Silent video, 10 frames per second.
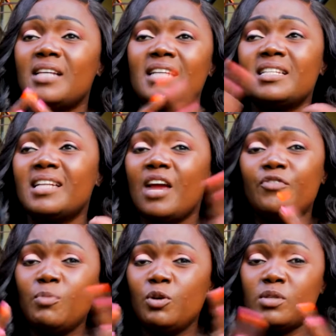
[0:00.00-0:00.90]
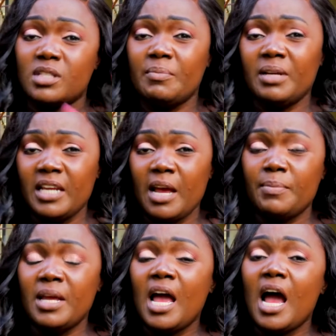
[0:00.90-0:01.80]
As in everybody was coming near
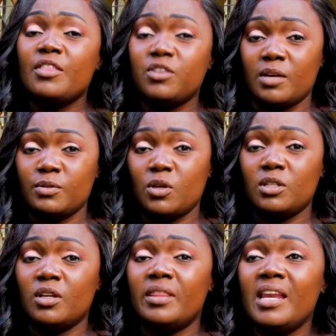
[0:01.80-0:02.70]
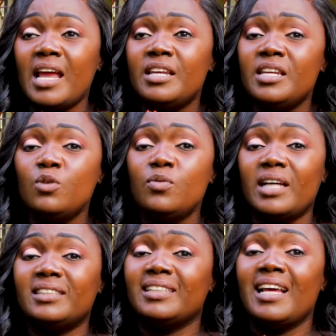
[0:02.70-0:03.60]
me, I thought I was going to. And then I knew
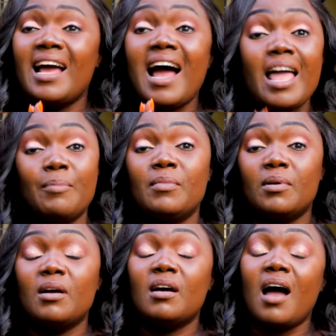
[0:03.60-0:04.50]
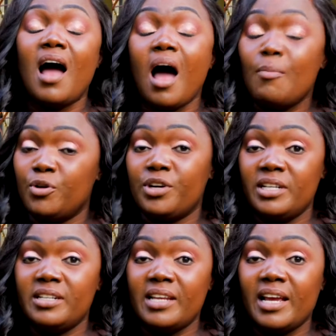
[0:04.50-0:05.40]
that I'm
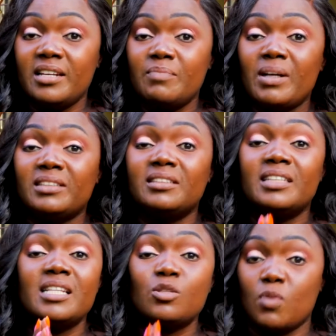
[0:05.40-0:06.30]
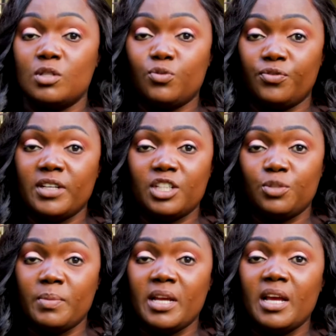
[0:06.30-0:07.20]
already dead, but they just want to
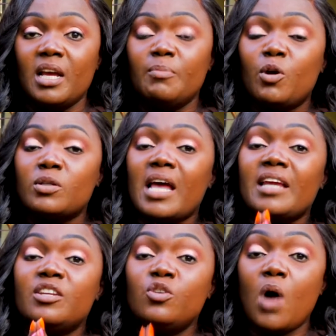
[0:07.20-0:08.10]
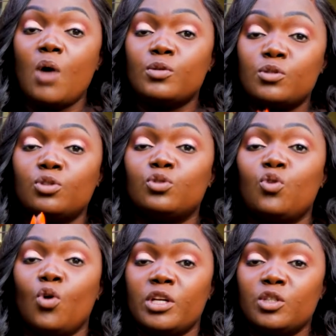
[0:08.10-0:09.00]
finish me, because I knew I was not
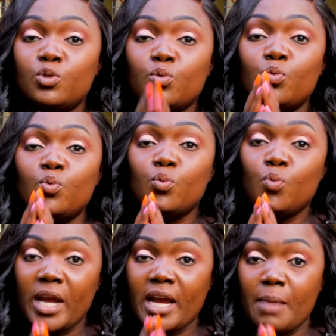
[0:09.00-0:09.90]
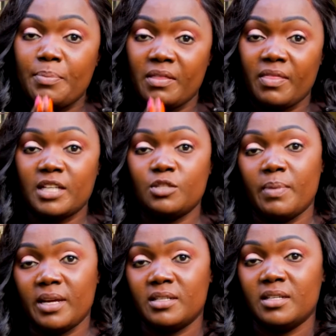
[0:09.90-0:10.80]
going to wake up in that
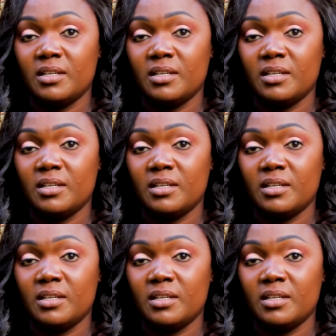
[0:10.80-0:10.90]
bed.